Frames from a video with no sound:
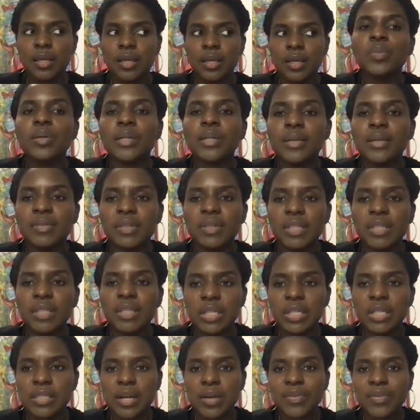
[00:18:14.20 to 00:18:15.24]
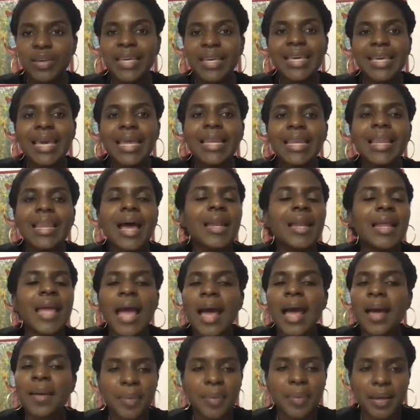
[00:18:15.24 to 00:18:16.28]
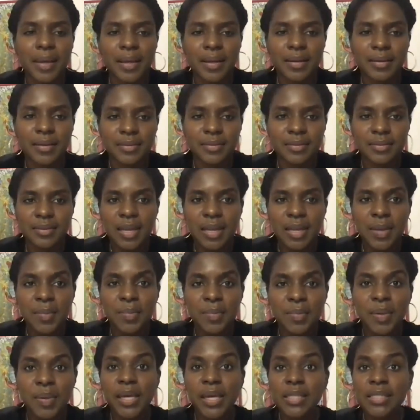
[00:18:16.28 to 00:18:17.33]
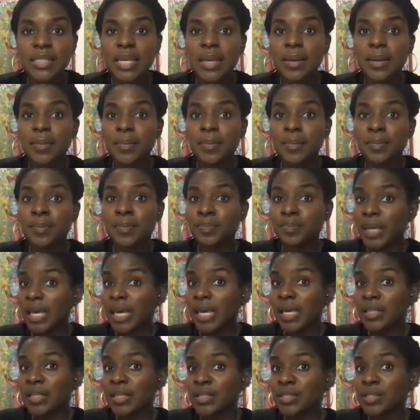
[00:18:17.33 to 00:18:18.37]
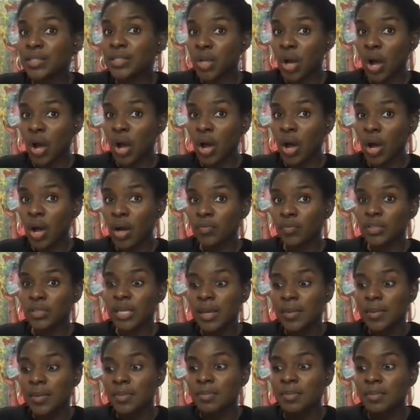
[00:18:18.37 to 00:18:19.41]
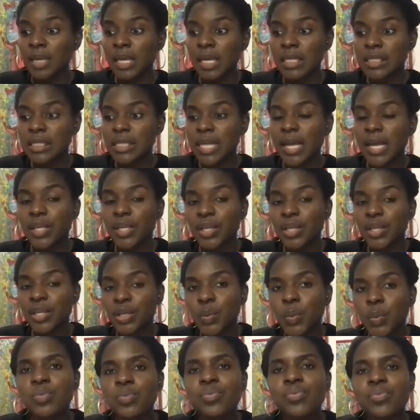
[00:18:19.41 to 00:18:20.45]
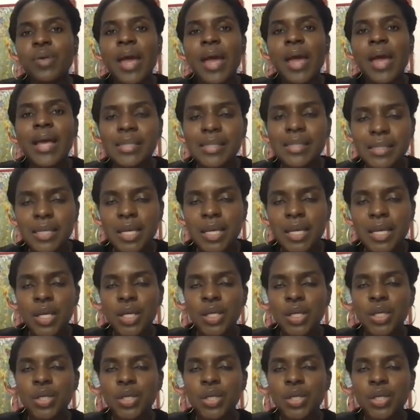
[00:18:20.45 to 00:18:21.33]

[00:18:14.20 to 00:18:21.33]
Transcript: if you don't believe in yourself. It cannot happen because being soft means that you will rest,